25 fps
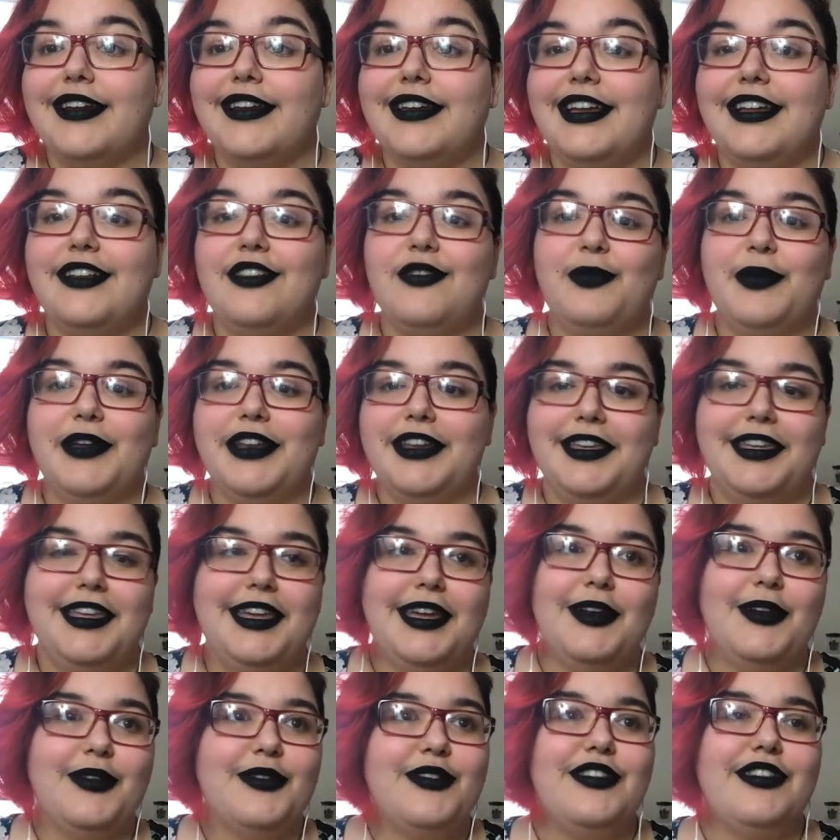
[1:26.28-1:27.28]
it's been a
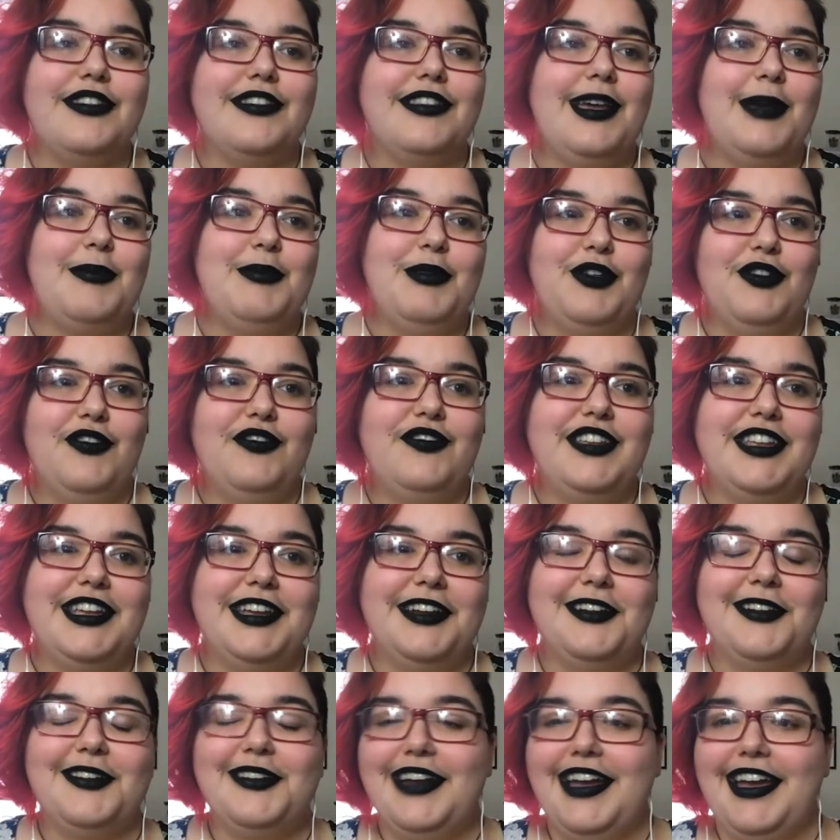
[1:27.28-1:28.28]
year since i moved
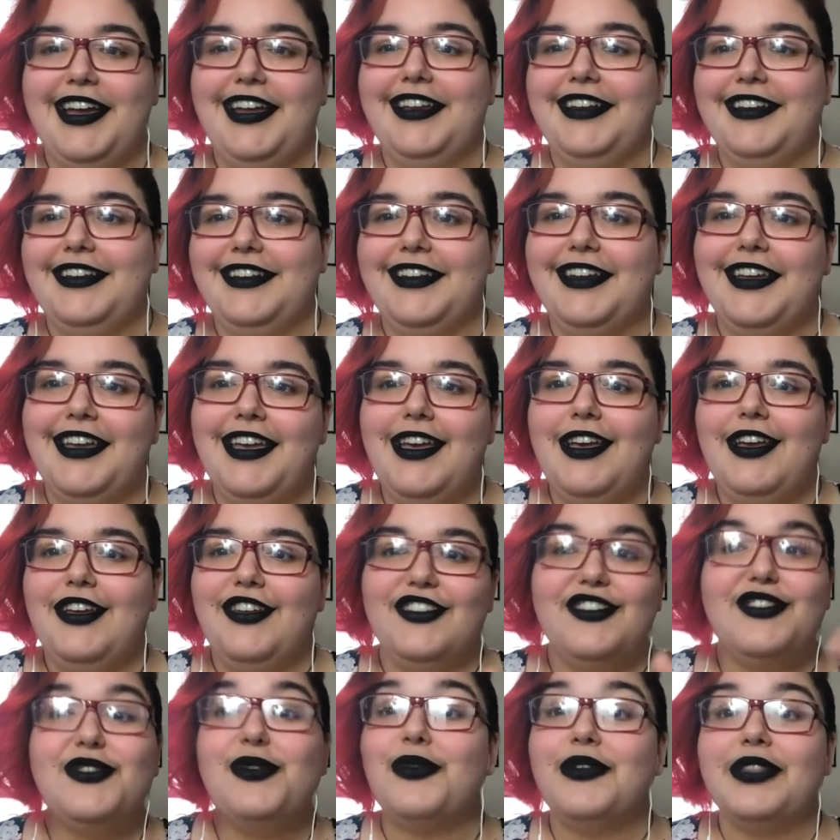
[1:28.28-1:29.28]
here and
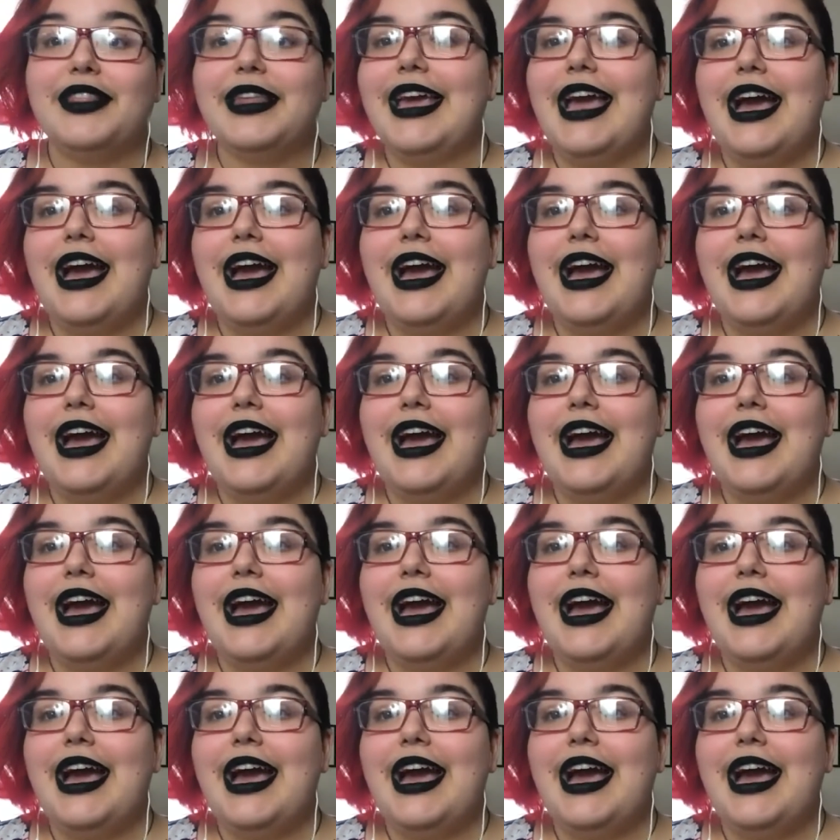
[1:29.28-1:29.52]
shortly